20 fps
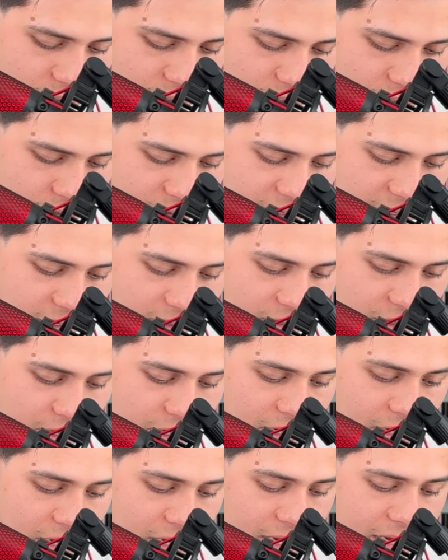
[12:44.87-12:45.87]
All right.
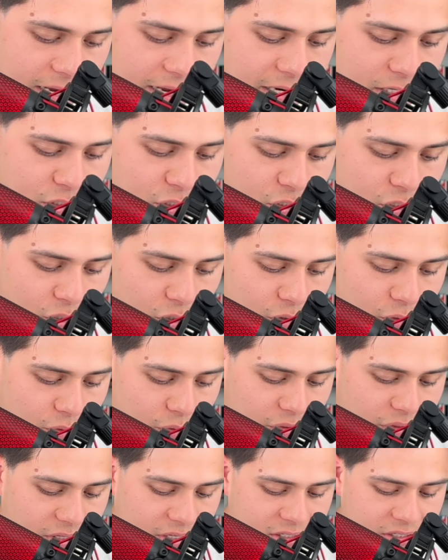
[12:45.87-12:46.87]
And so
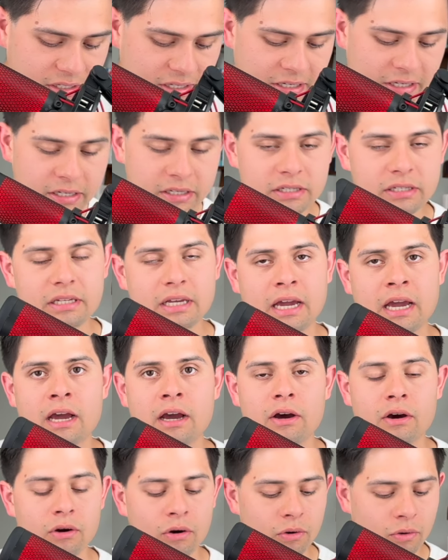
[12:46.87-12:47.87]
this is
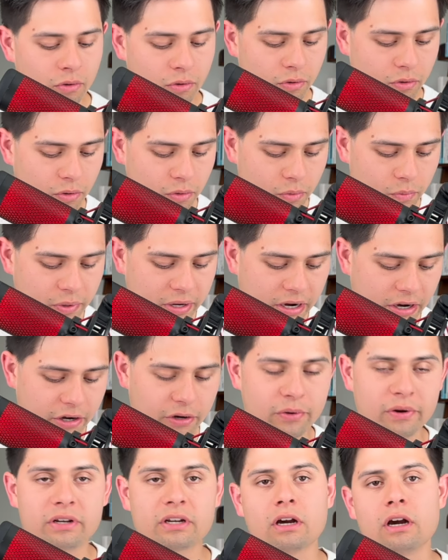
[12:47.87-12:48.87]
how we are
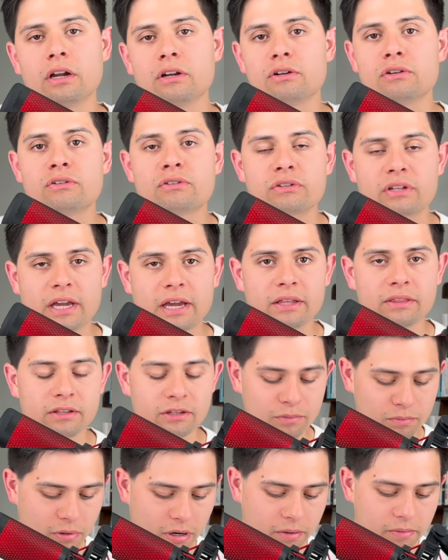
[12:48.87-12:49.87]
going to understand this
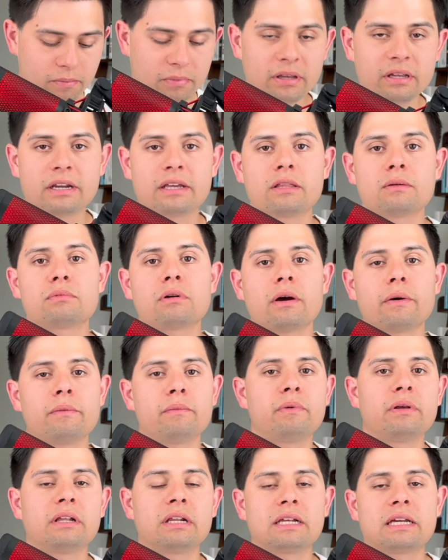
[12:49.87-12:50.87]
probability. The
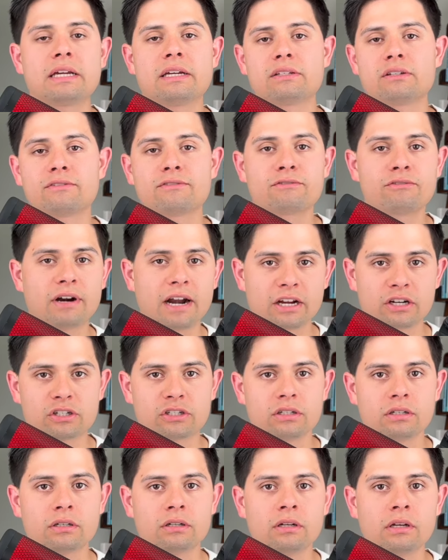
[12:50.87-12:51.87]
probability is a
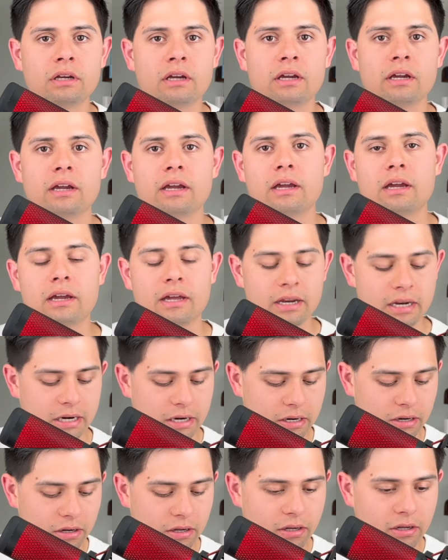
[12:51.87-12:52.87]
fraction.
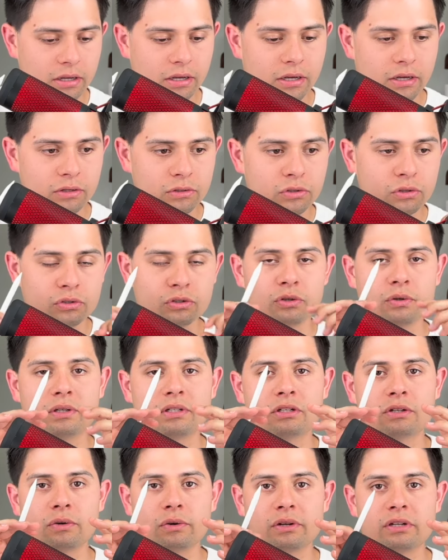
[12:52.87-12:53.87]
And so
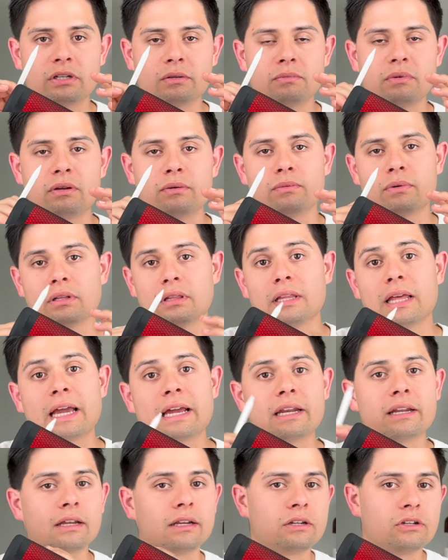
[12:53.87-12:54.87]
it's going to be
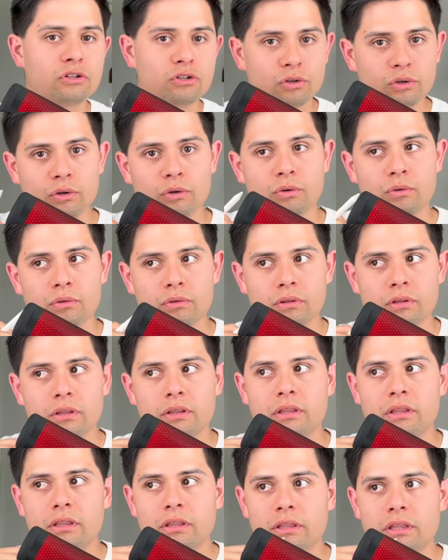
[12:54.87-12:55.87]
related to
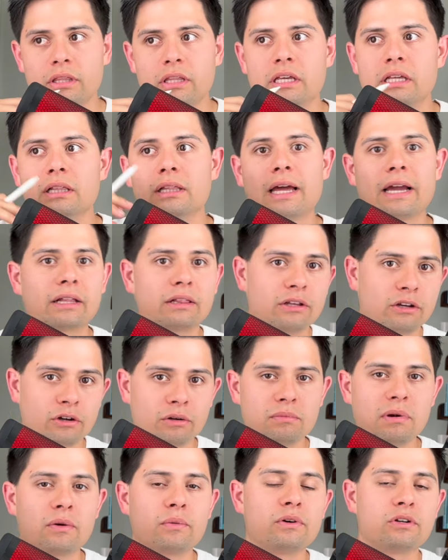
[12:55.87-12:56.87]
the
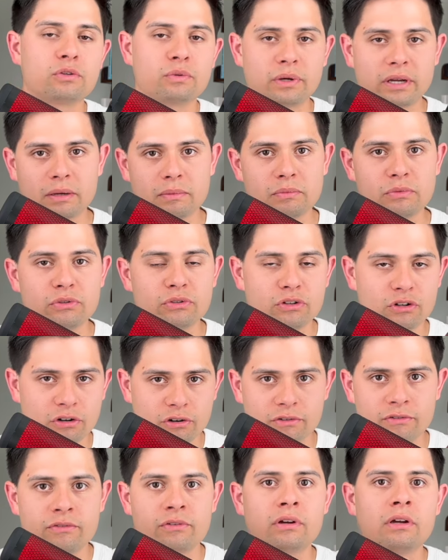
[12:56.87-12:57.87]
likelihood by which we
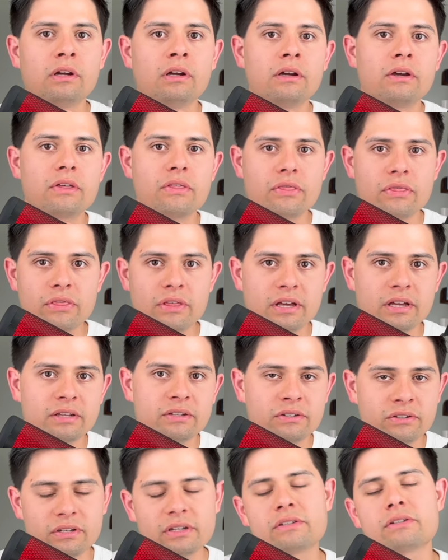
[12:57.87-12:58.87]
observe this
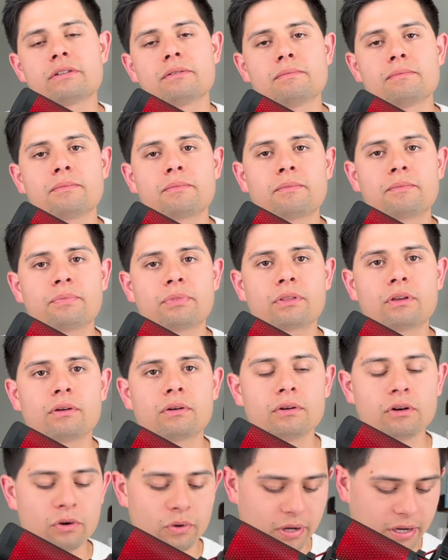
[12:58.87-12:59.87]
system.
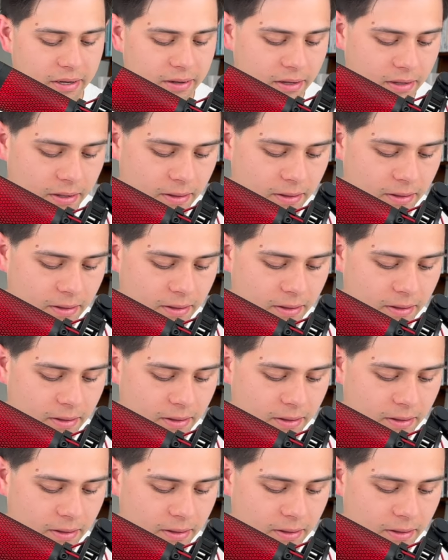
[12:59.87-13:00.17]
Okay?